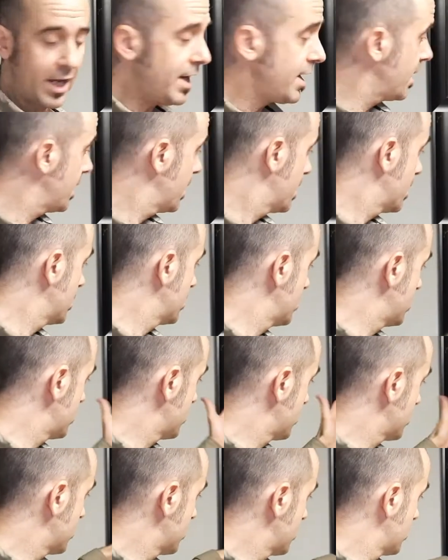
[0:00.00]
And
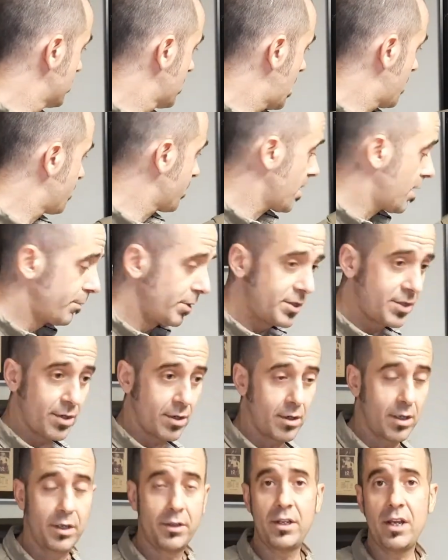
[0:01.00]
I'll probably
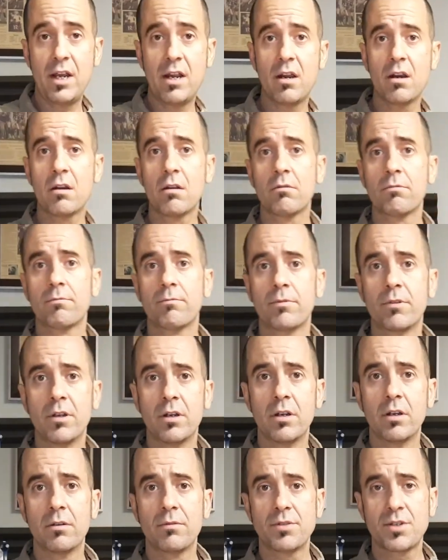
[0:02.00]
turn on
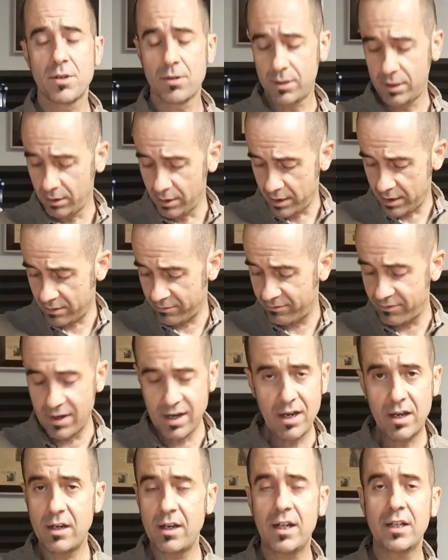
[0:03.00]
the circulating
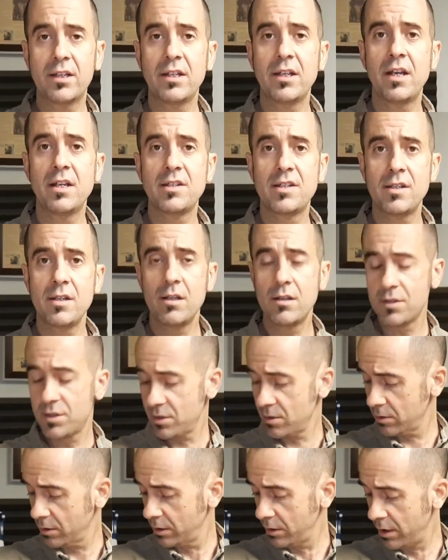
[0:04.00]
fan, not the AC, the
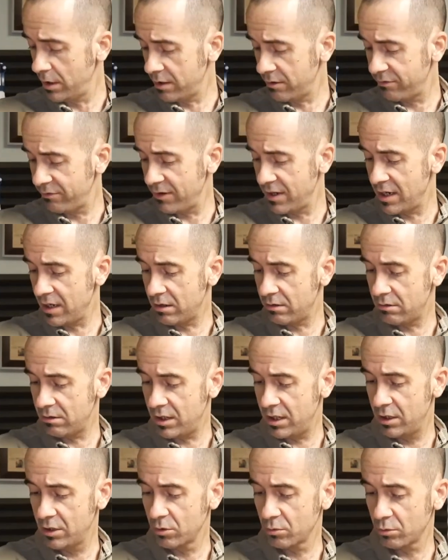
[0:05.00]
circulating fan
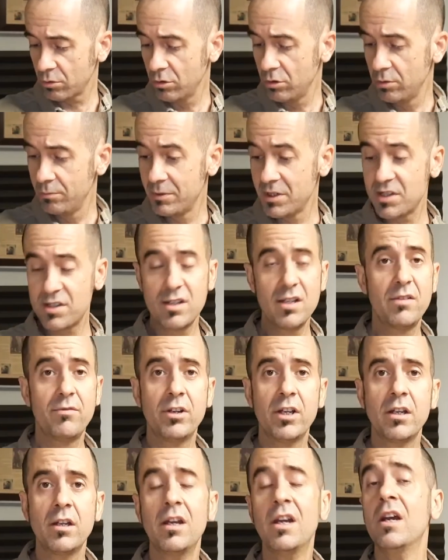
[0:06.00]
in the room this
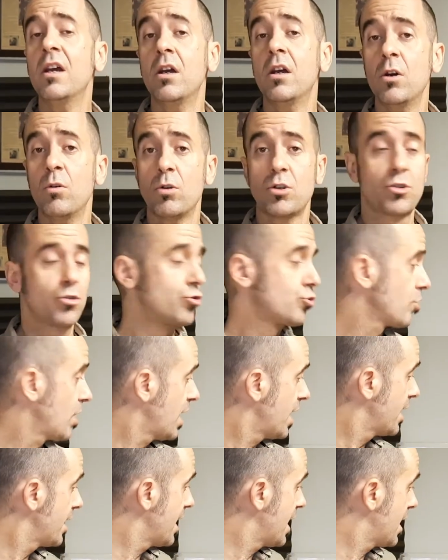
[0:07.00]
evening, which will
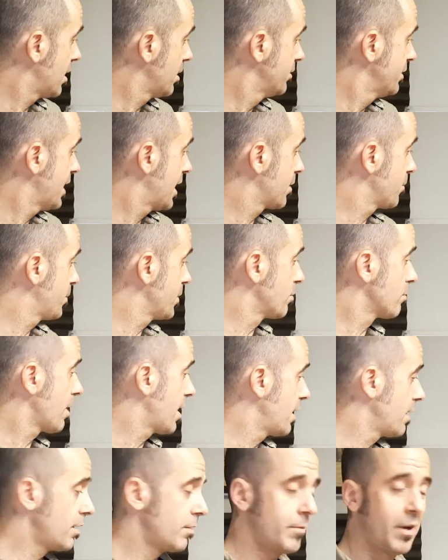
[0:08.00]
dry it out, and that'll be
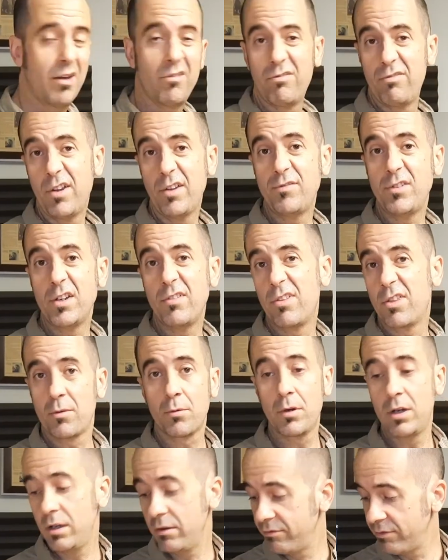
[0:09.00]
right at about
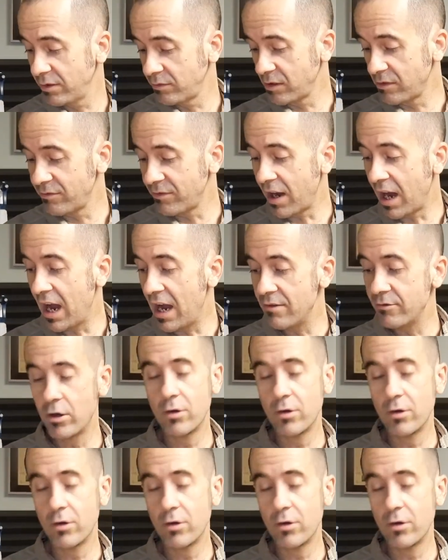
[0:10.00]
53, 55